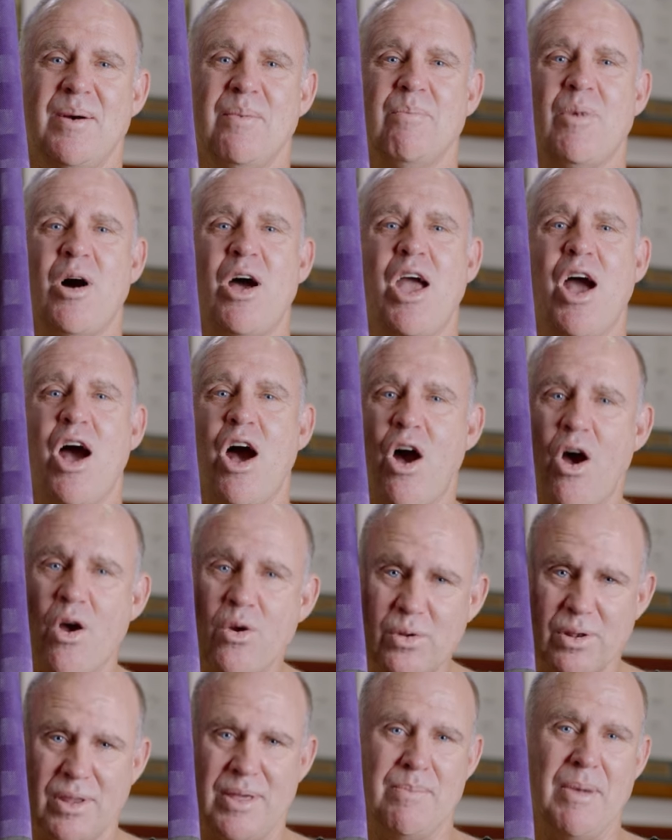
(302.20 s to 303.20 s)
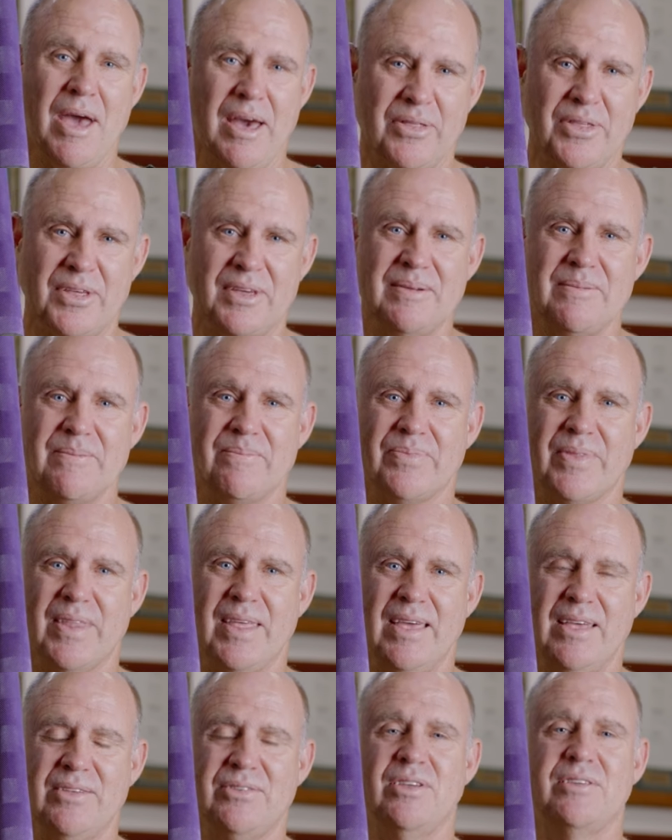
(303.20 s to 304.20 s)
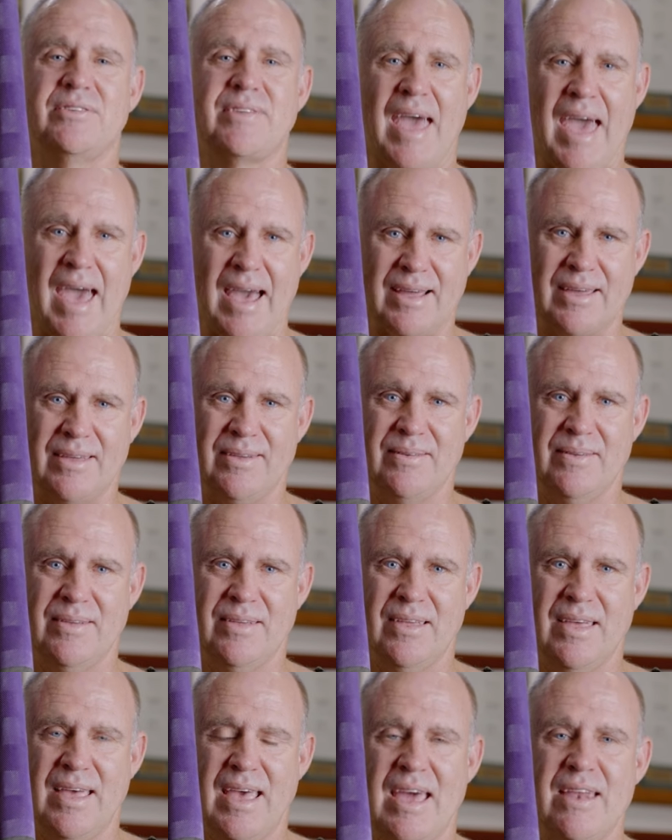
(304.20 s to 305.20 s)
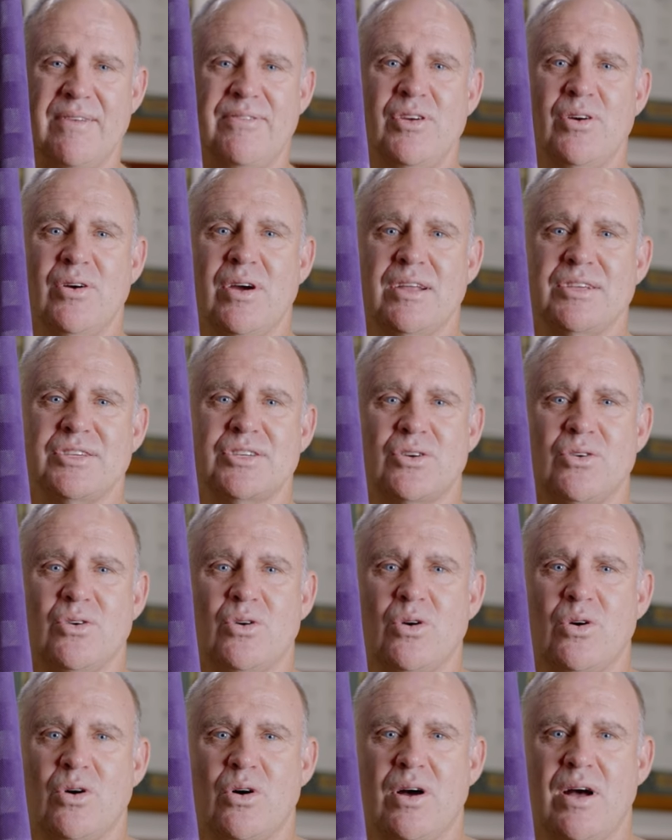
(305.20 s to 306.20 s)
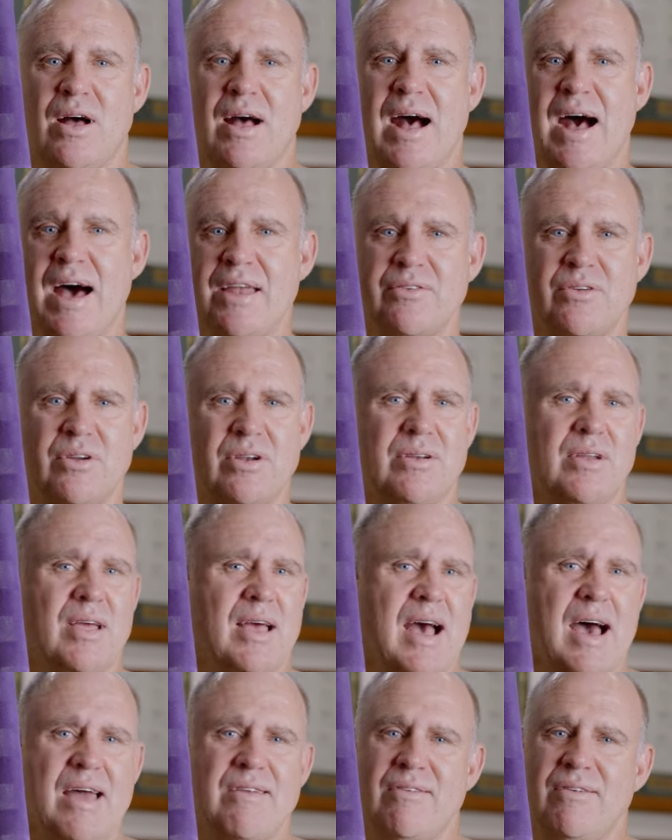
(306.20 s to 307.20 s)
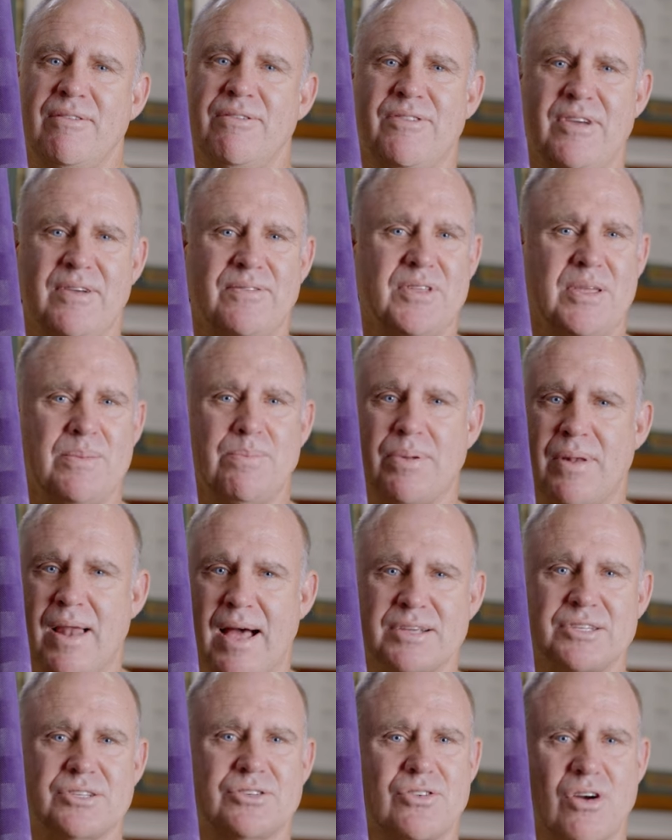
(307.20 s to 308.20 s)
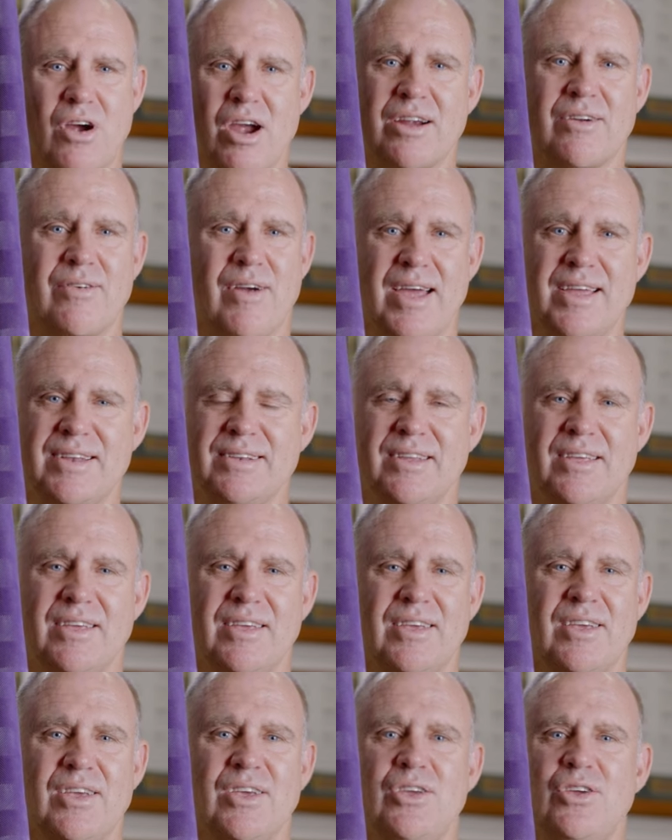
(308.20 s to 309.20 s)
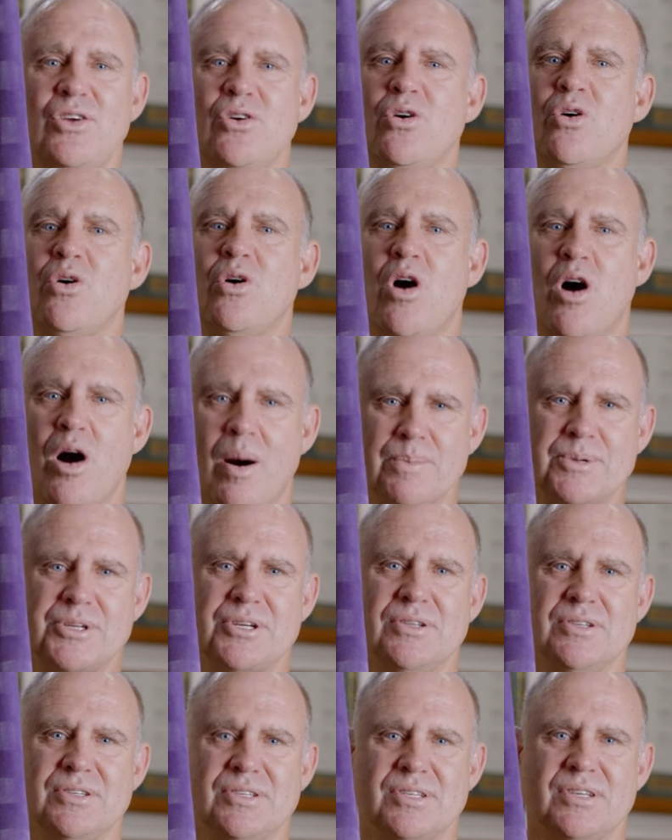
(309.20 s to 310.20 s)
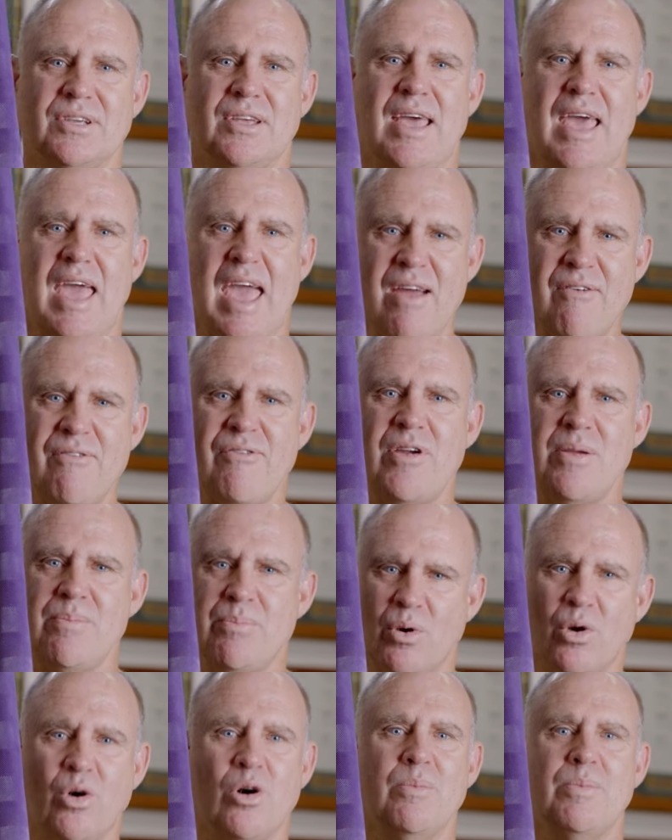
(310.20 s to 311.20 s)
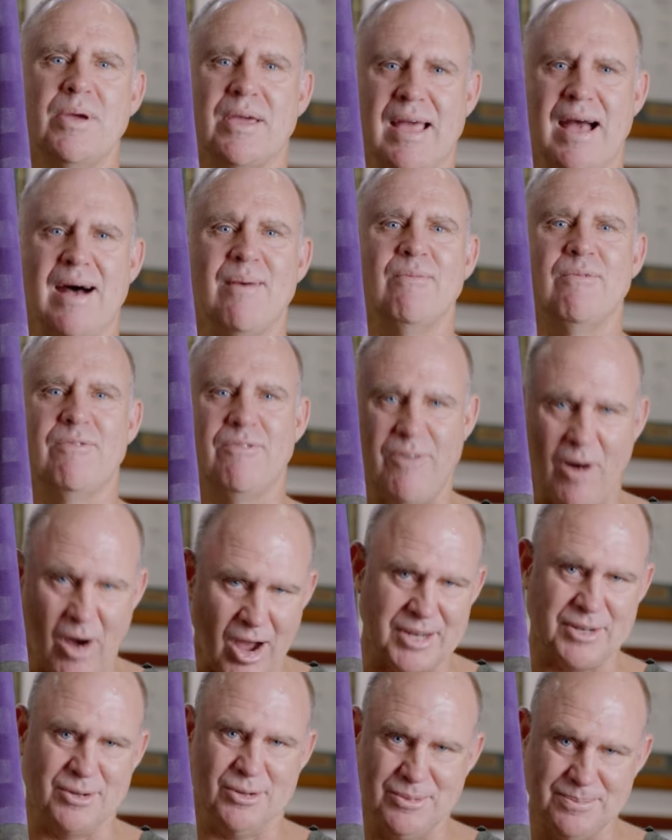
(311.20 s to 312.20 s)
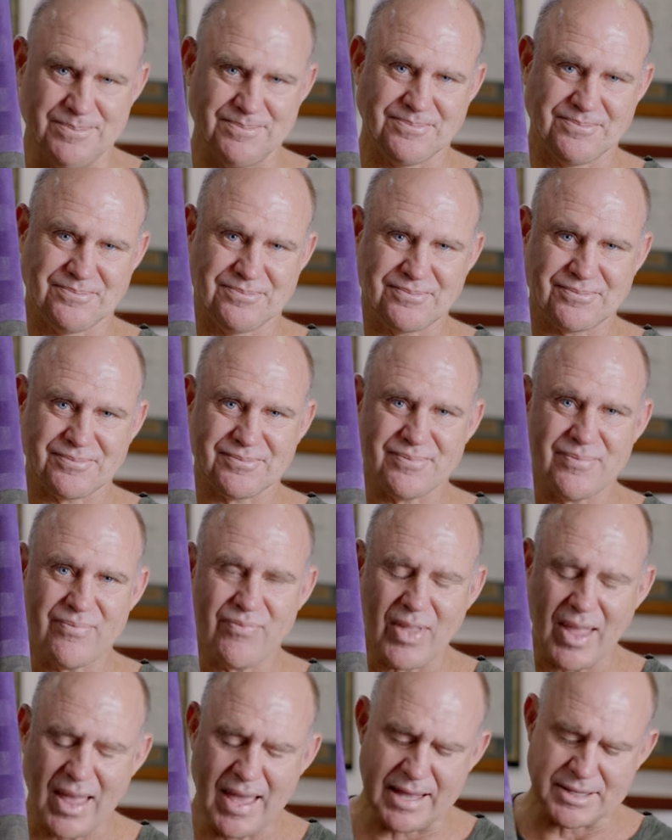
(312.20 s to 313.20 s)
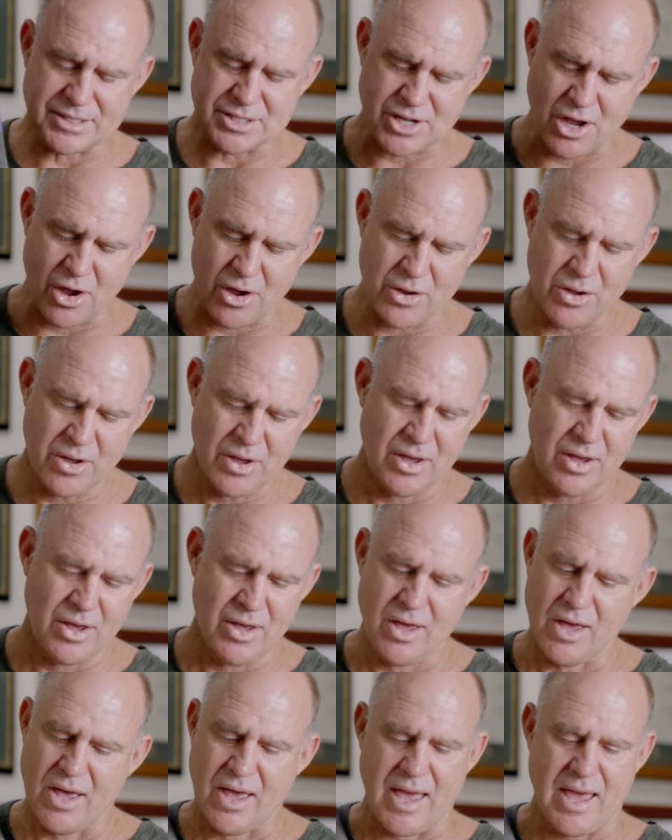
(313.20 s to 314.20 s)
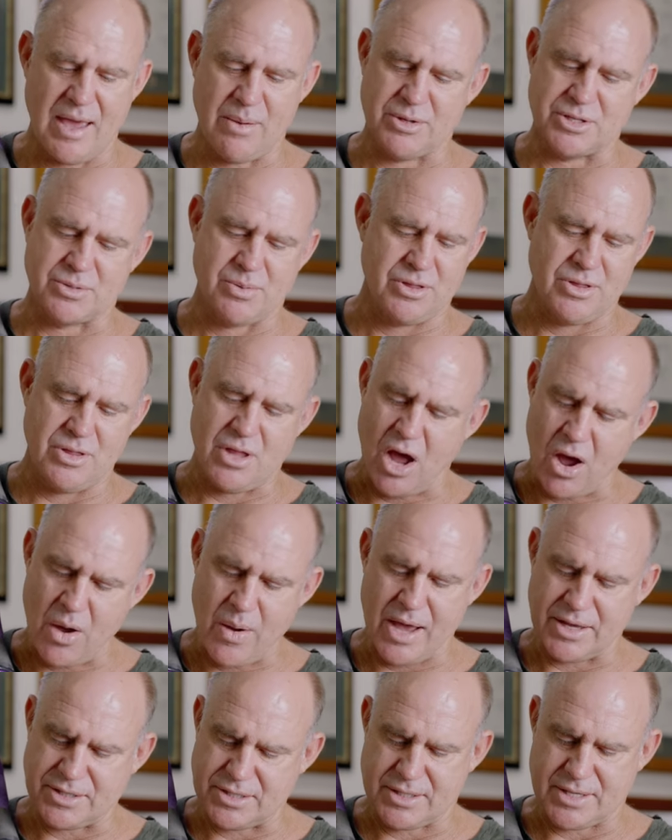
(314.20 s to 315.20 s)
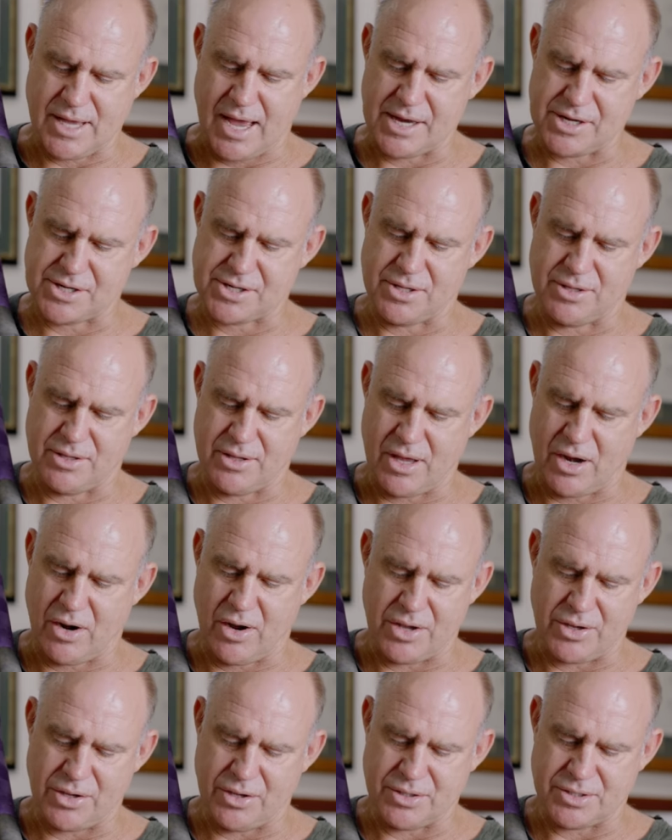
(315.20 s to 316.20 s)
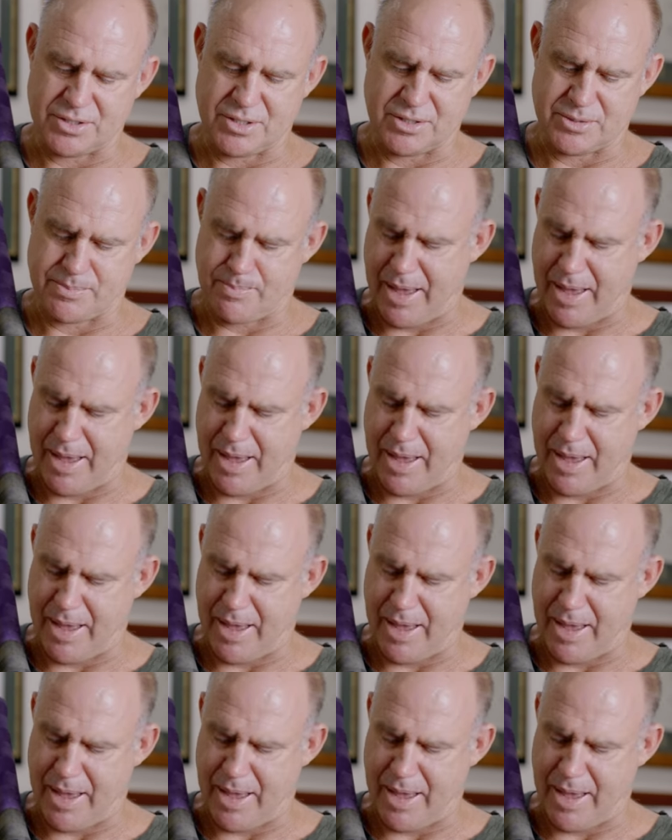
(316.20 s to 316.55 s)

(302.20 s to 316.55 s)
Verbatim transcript: My only method is attack. And if you're going to score 100, 150 plus strike rate, your options, every ball, become vital. And so it was with no hesitation that I used this